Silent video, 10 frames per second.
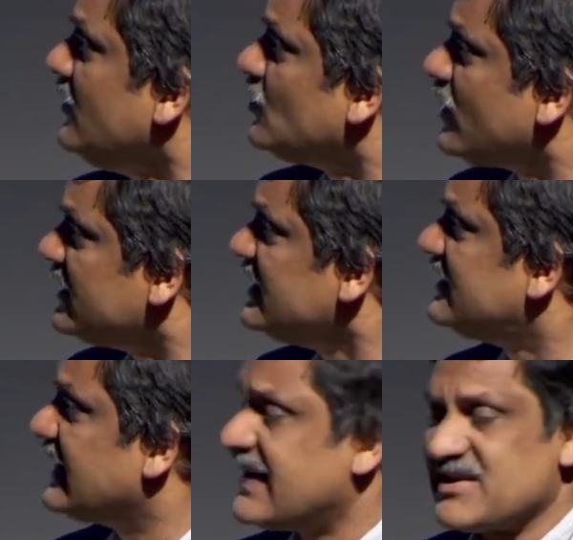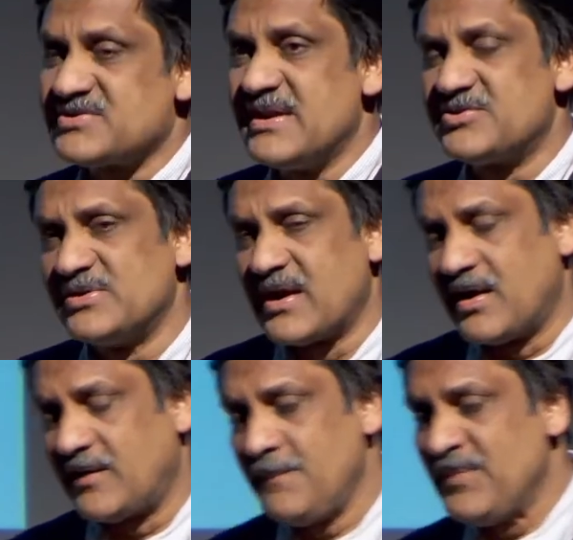So one of the things that edX did, so
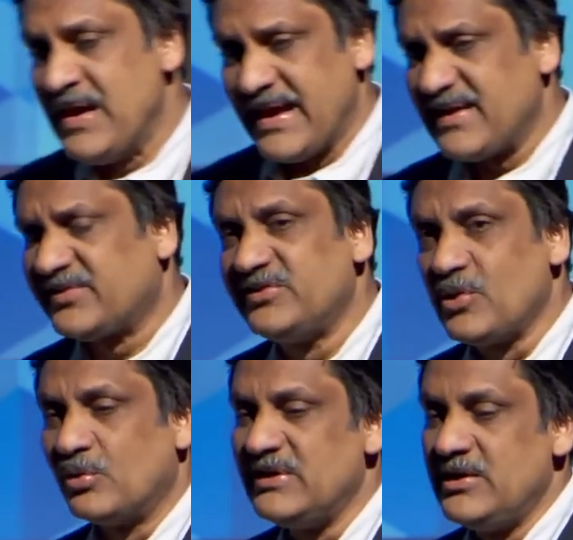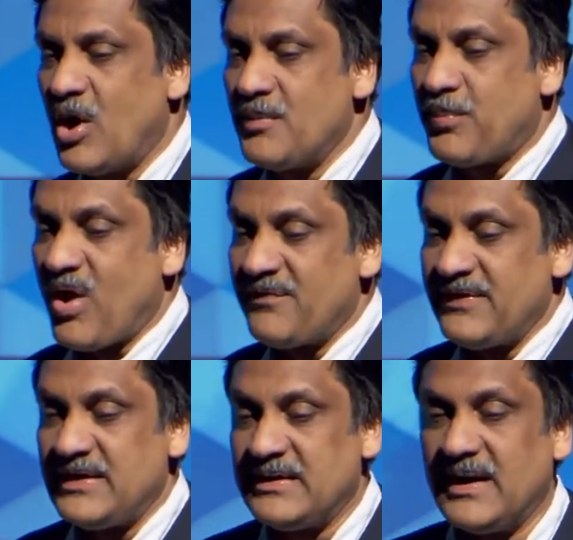edX is the only
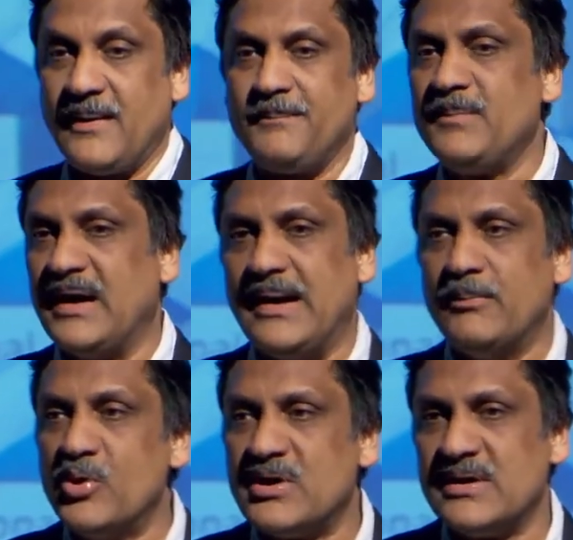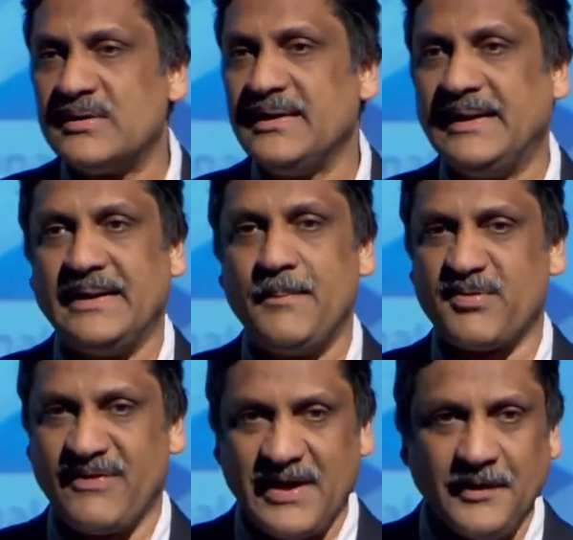nonprofit MOOC
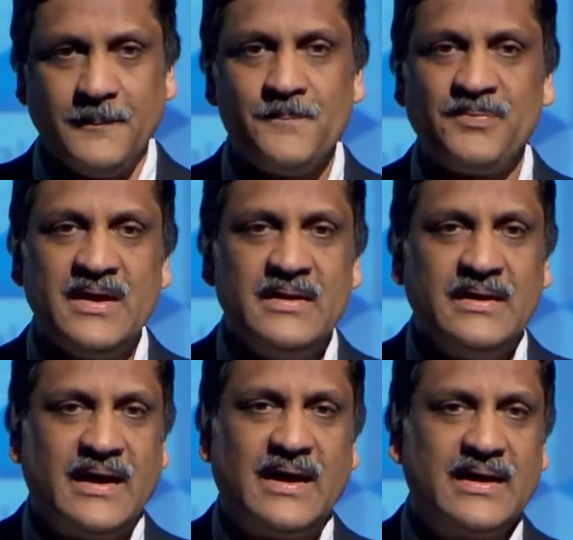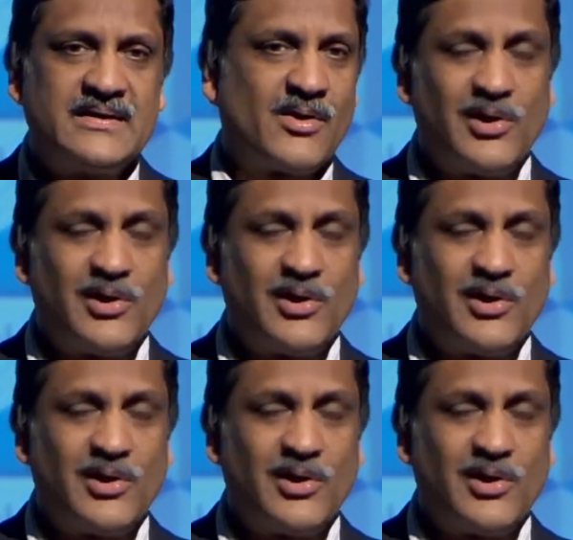provider. There are